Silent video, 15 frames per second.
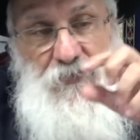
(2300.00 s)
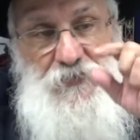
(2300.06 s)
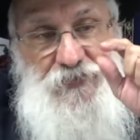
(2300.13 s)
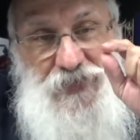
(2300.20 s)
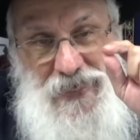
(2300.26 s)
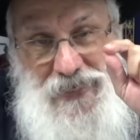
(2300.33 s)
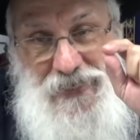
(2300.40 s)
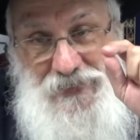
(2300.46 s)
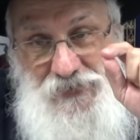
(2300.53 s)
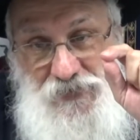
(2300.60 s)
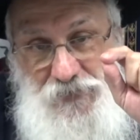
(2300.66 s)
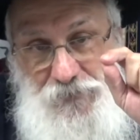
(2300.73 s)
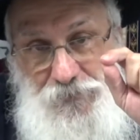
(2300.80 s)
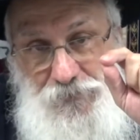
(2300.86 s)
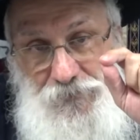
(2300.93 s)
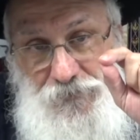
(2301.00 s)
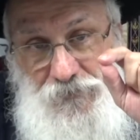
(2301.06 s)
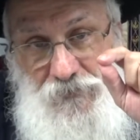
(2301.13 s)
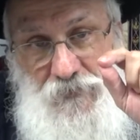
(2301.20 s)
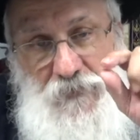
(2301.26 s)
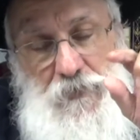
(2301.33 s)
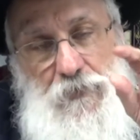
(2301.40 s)
then
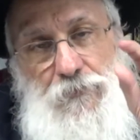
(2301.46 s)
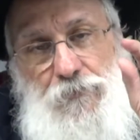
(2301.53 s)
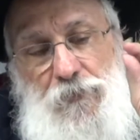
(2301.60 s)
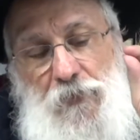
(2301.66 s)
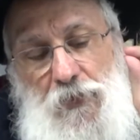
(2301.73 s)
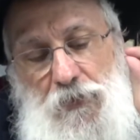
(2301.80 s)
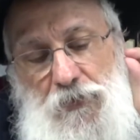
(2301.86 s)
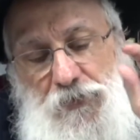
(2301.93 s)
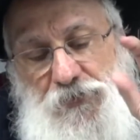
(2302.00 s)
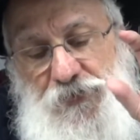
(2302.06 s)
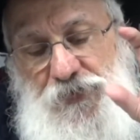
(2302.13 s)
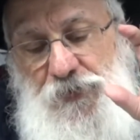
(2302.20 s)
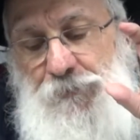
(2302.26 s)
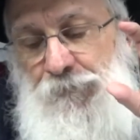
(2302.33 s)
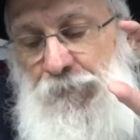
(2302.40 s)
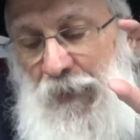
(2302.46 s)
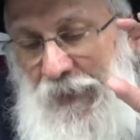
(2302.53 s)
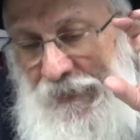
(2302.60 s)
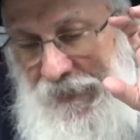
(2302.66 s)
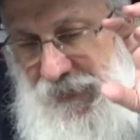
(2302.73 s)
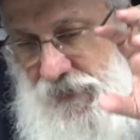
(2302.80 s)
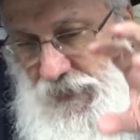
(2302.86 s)
the
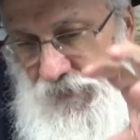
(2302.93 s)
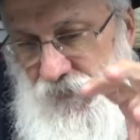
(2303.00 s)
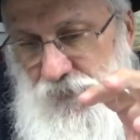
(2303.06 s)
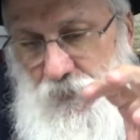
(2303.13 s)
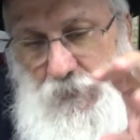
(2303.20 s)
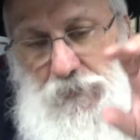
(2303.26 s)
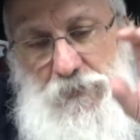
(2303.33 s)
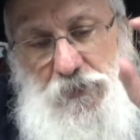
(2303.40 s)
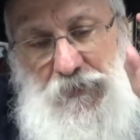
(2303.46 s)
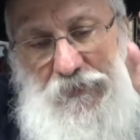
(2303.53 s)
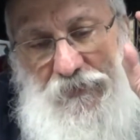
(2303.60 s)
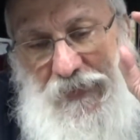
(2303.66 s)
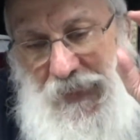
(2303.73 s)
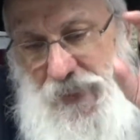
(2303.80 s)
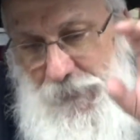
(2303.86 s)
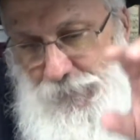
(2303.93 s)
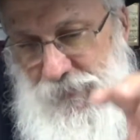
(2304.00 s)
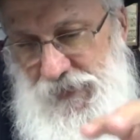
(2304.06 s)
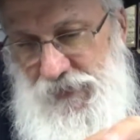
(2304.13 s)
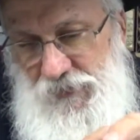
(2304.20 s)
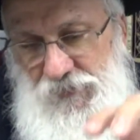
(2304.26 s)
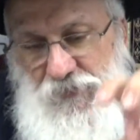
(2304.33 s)
money is good, the
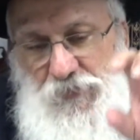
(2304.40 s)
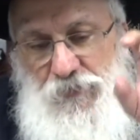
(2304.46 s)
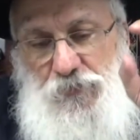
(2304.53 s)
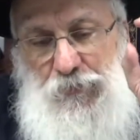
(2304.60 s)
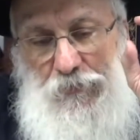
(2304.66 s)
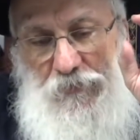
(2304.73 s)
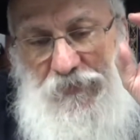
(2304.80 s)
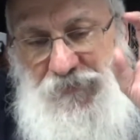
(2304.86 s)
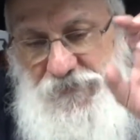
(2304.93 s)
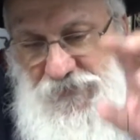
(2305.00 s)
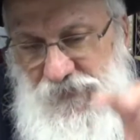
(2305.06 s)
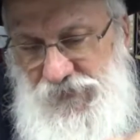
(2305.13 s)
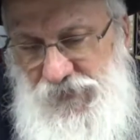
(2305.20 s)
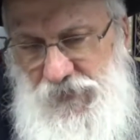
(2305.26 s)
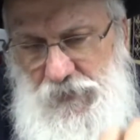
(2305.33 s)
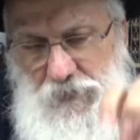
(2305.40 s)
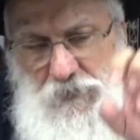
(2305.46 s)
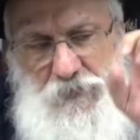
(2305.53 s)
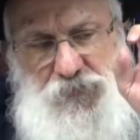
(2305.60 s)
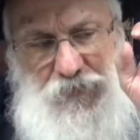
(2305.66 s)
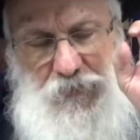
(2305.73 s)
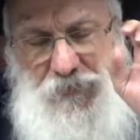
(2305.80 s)
happiness is good, the
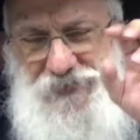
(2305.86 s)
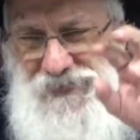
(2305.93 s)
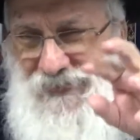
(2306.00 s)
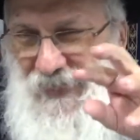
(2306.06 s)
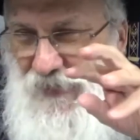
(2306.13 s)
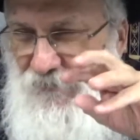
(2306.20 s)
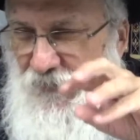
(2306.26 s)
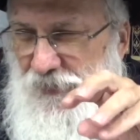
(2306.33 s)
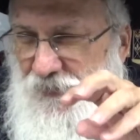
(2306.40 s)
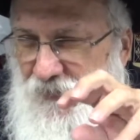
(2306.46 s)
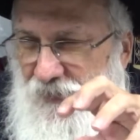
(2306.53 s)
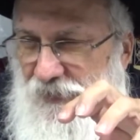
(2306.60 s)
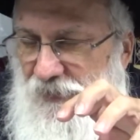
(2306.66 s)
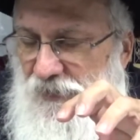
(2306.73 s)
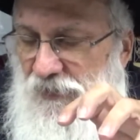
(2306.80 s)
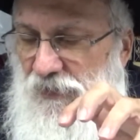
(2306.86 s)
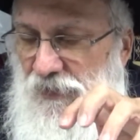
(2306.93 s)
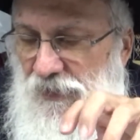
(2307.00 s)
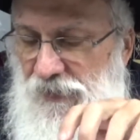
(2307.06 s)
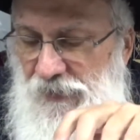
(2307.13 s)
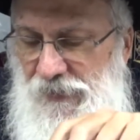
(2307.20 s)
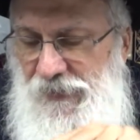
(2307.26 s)
physical is good, then everything
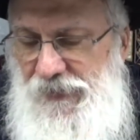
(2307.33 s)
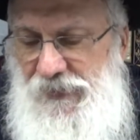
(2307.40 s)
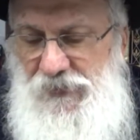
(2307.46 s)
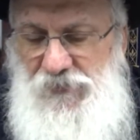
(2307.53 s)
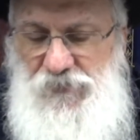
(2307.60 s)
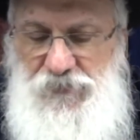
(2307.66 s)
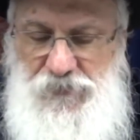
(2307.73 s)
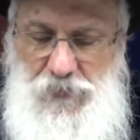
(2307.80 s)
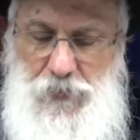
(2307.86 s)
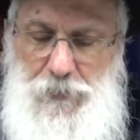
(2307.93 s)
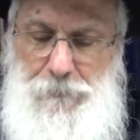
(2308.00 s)
is